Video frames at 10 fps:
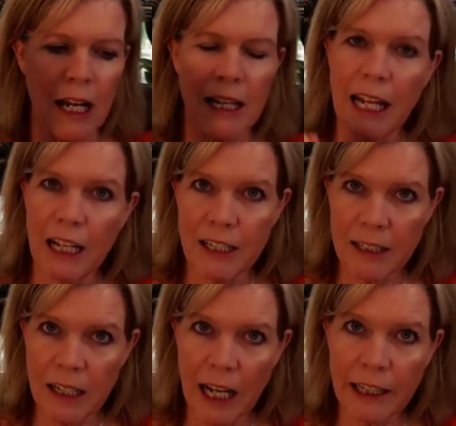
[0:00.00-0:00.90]
they
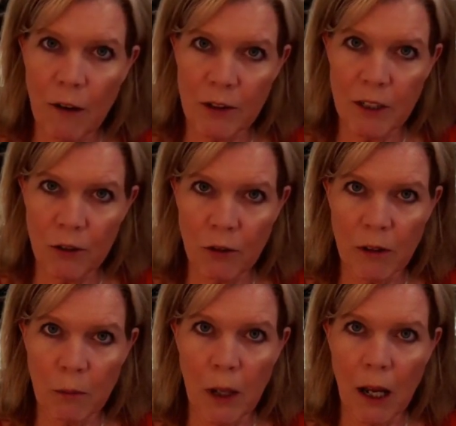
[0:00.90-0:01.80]
denied lawful tender of
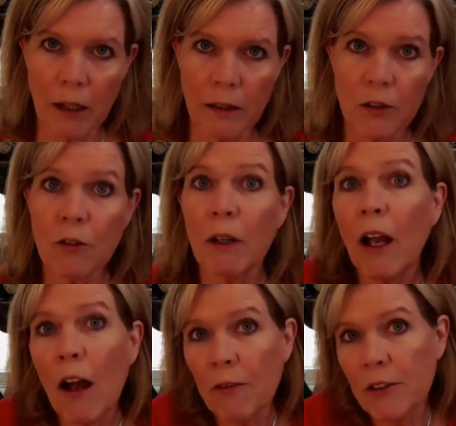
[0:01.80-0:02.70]
the bond. So I
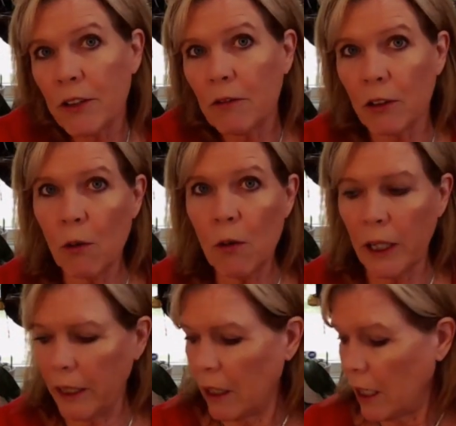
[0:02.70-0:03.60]
offered silver
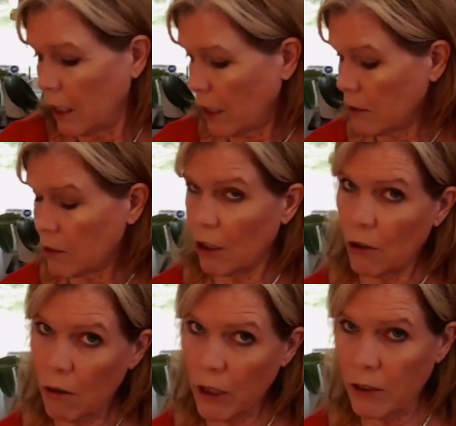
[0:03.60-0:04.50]
coin because
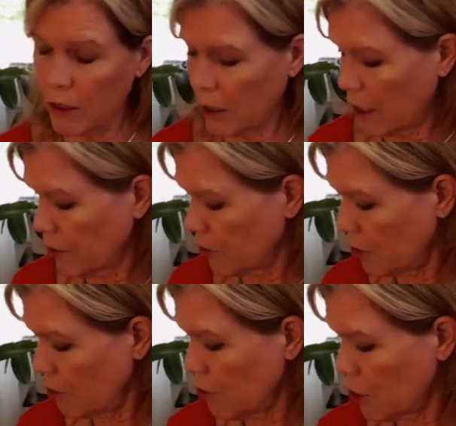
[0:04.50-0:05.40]
according to the
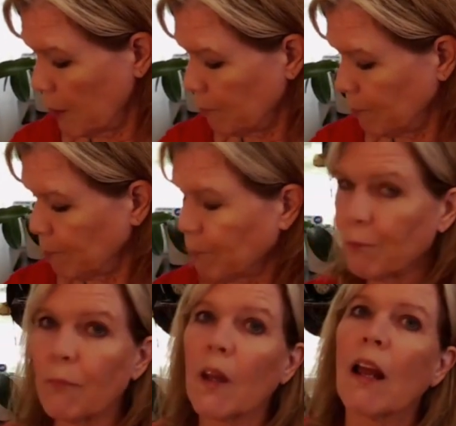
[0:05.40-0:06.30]
Constitution,
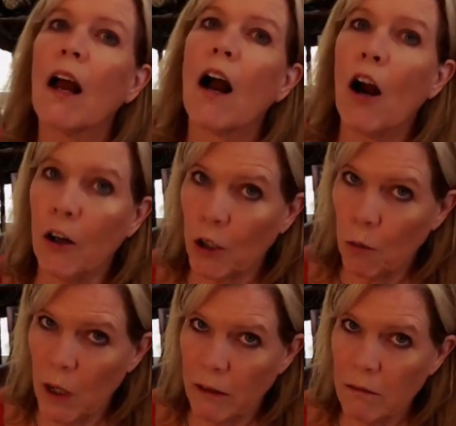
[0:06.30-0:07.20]
Article
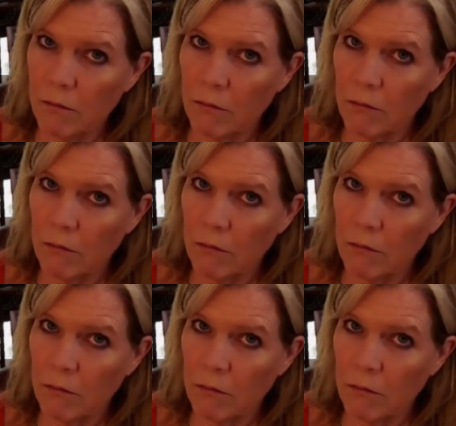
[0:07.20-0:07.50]
1,